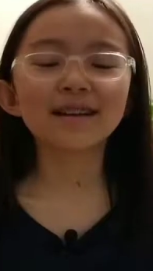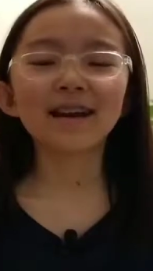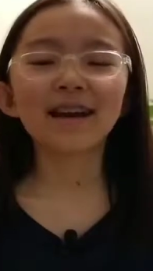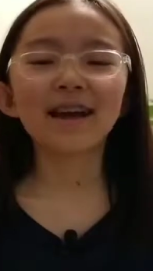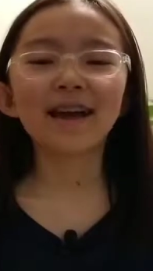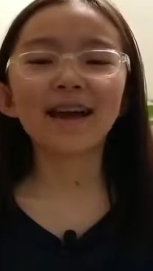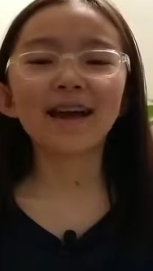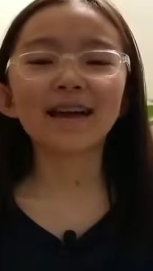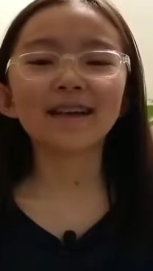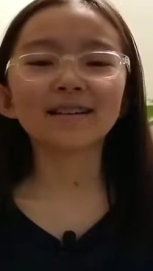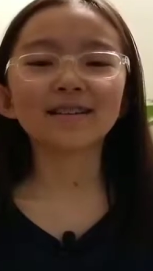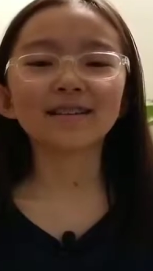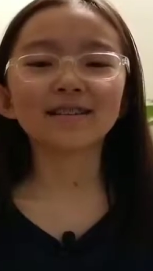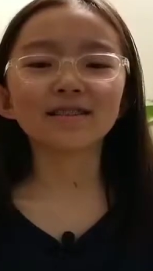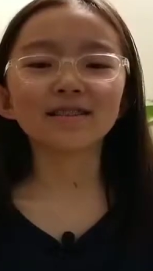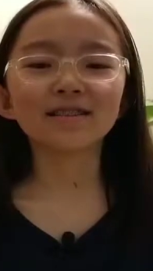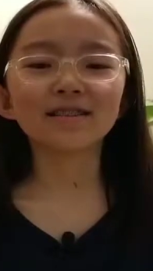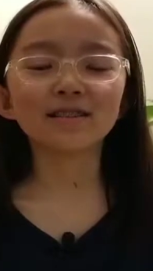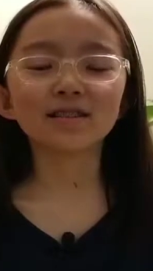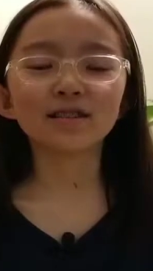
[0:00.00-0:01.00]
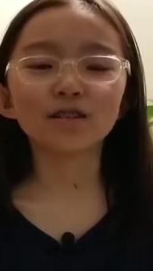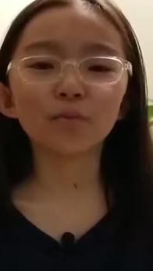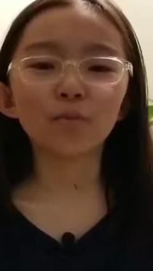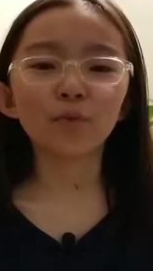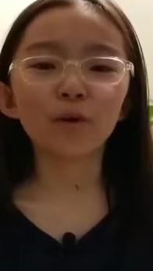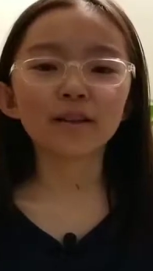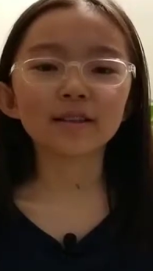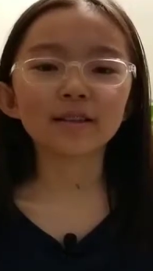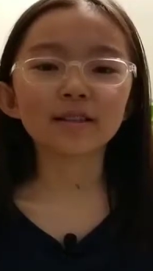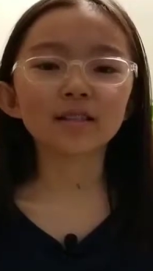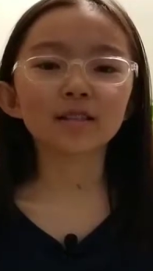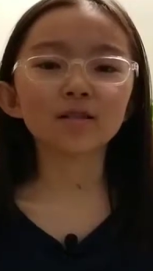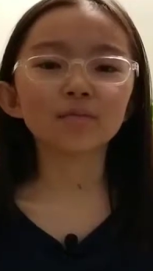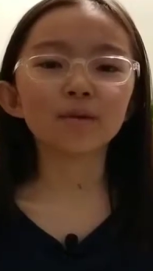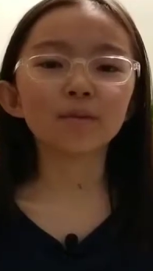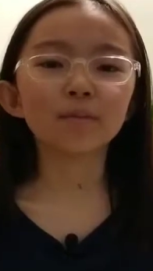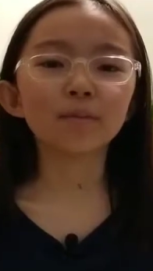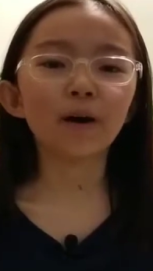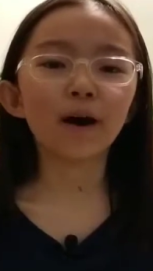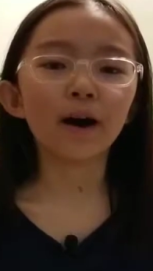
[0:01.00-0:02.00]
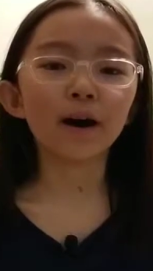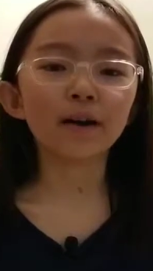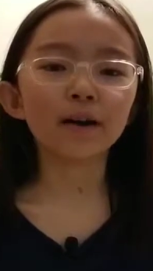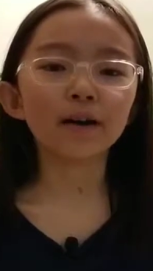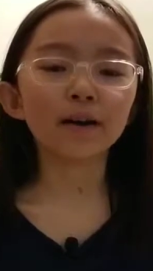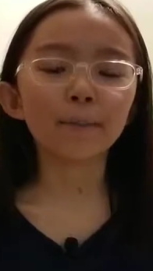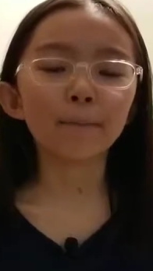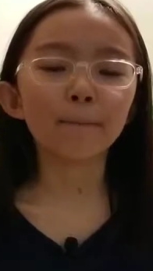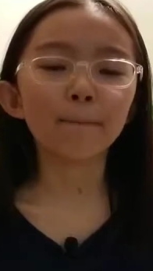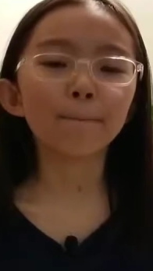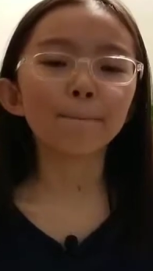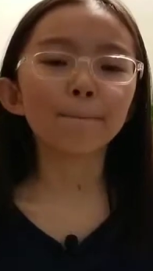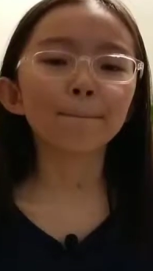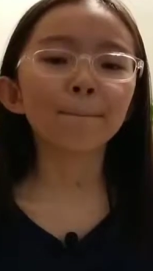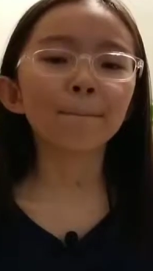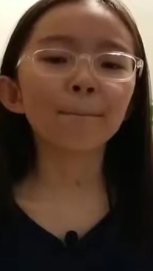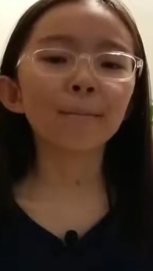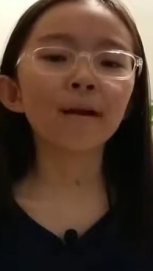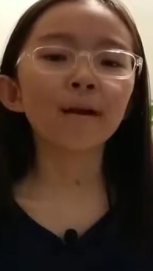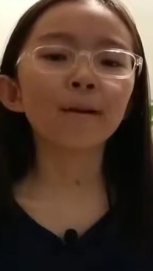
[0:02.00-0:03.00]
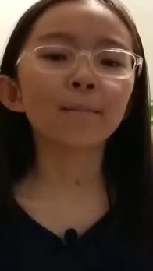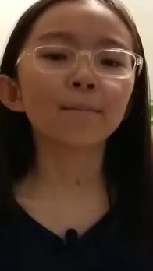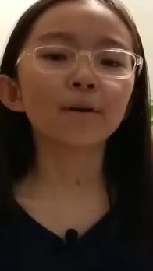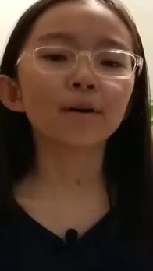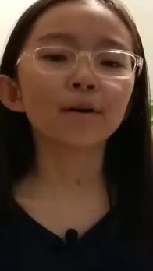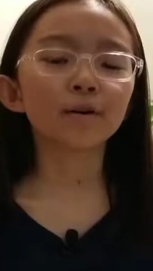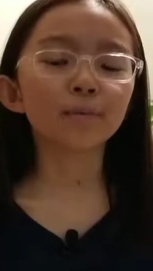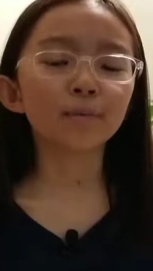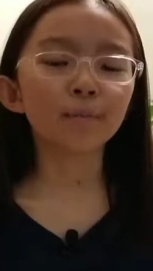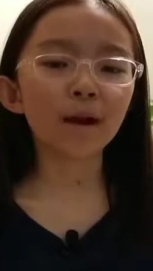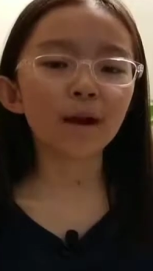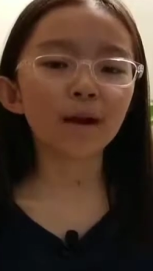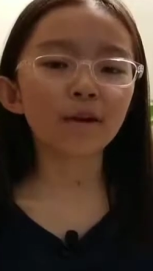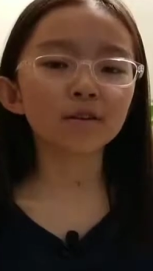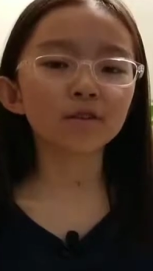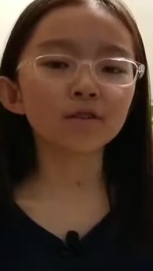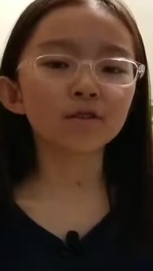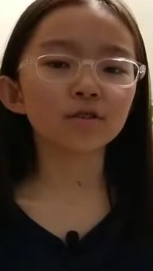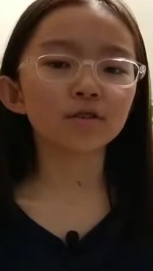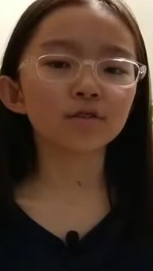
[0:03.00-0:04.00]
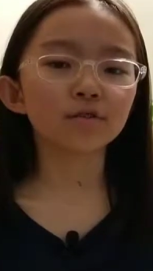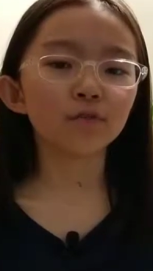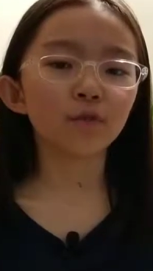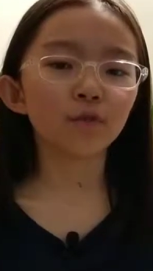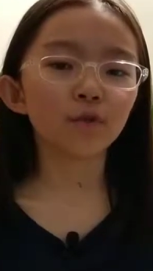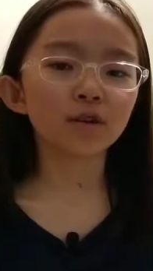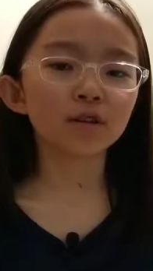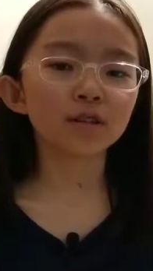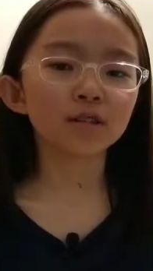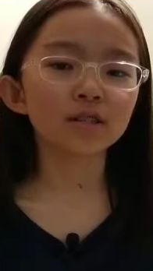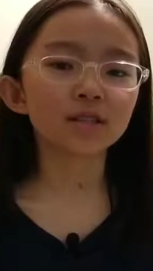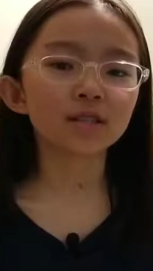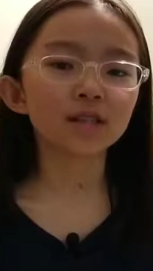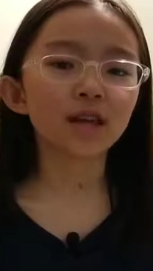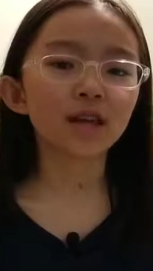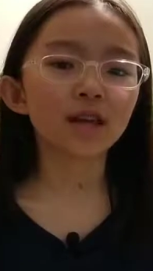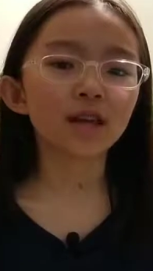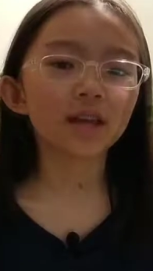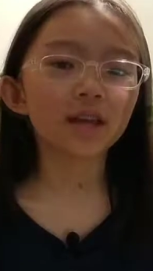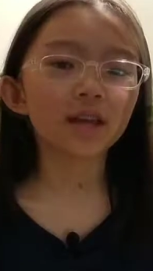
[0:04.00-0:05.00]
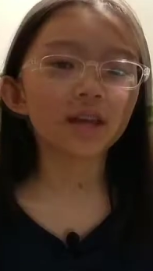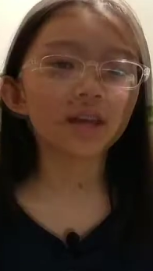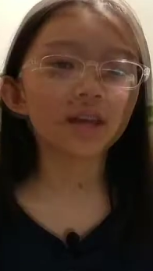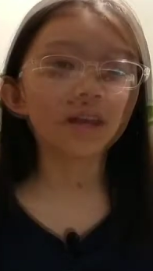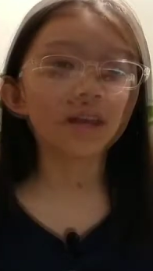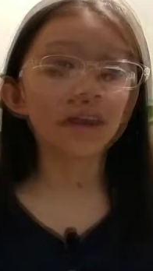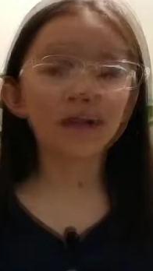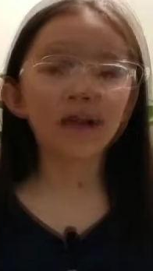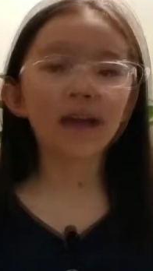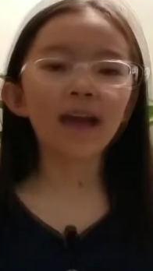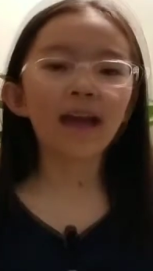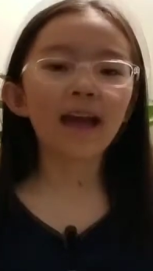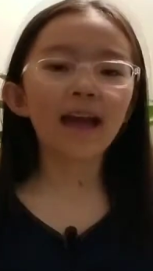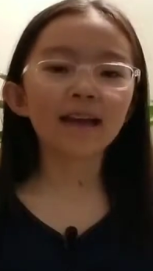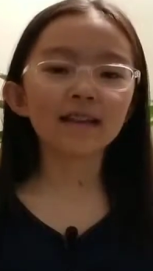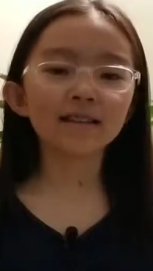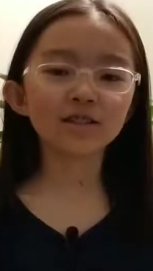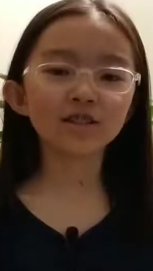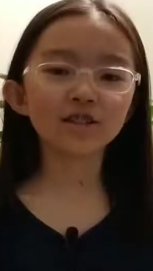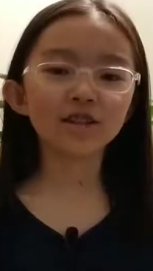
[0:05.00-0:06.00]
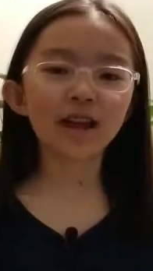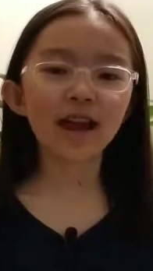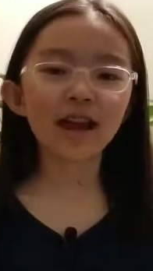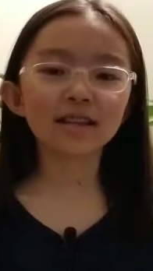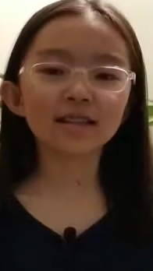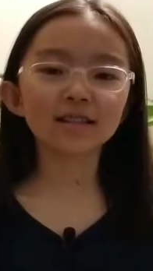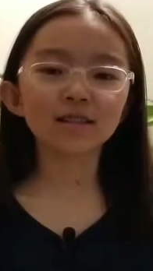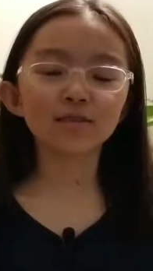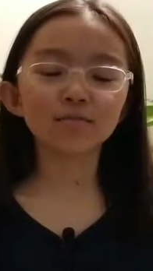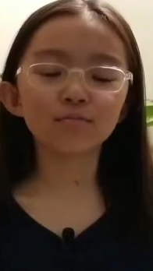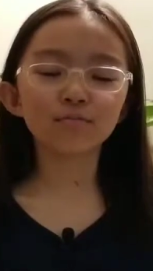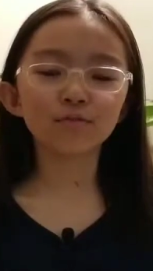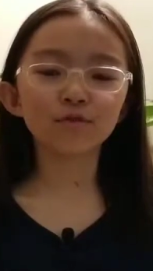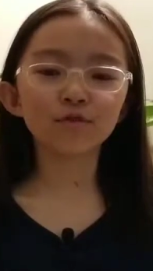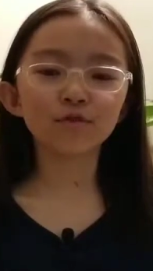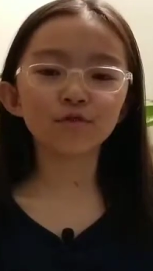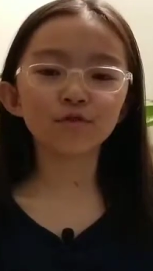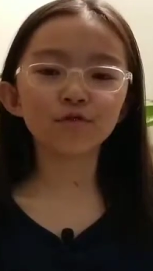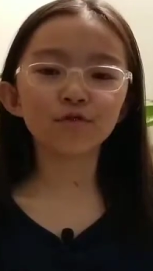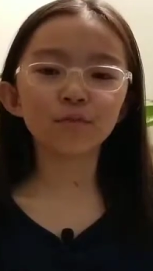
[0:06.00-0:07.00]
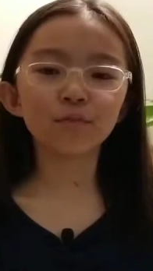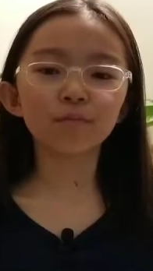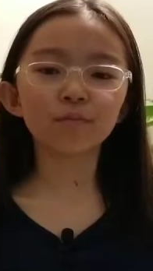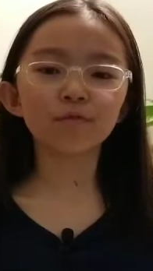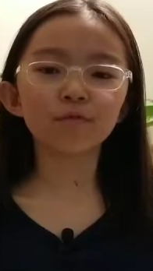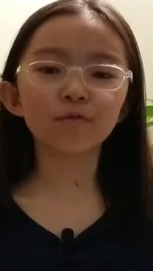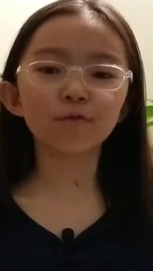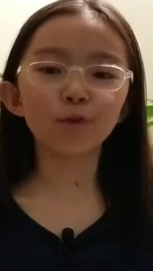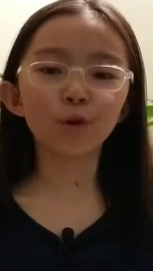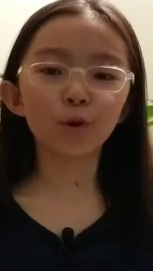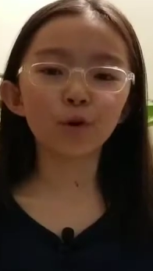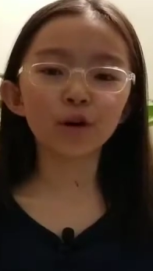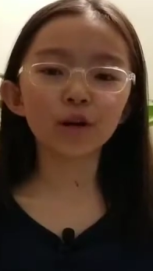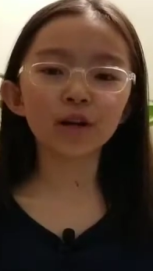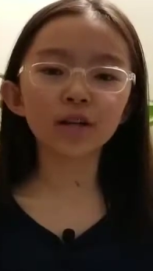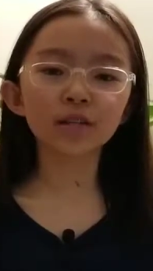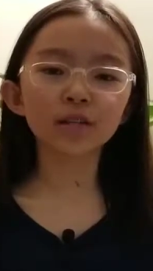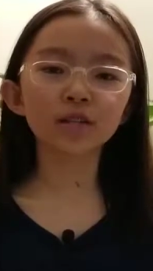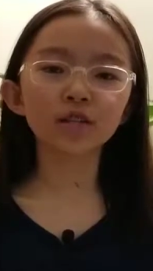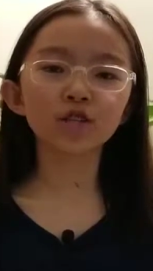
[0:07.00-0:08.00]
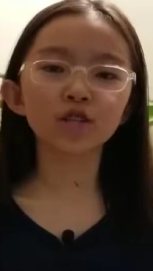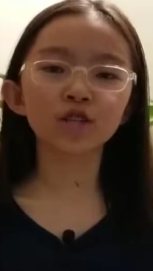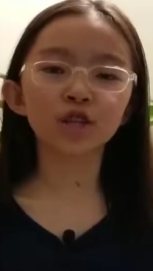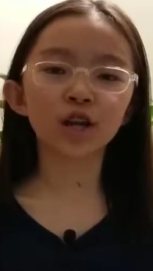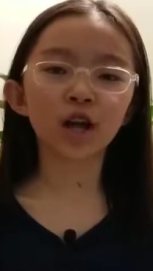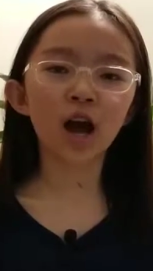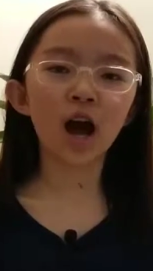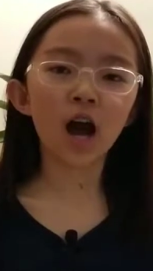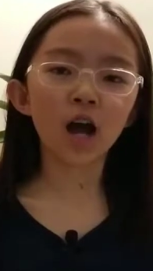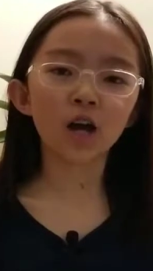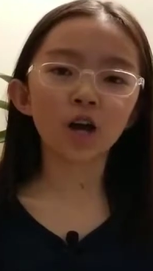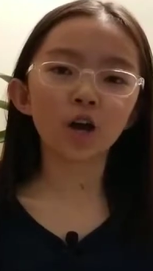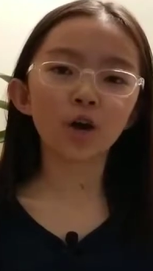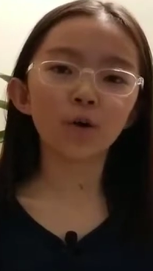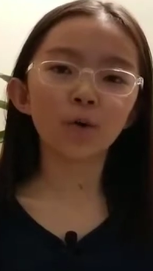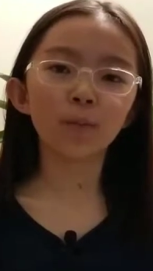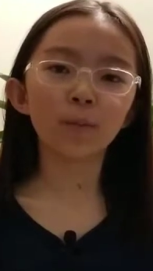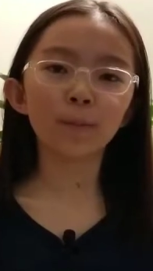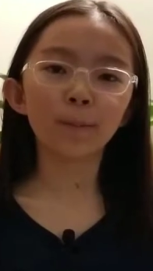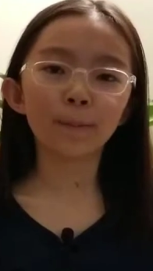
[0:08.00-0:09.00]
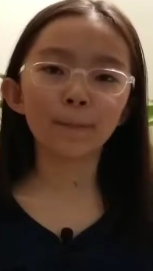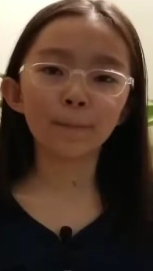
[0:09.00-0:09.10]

And she wants to be punk. But her parents are divorced, and she has to move from Florida to Chicago.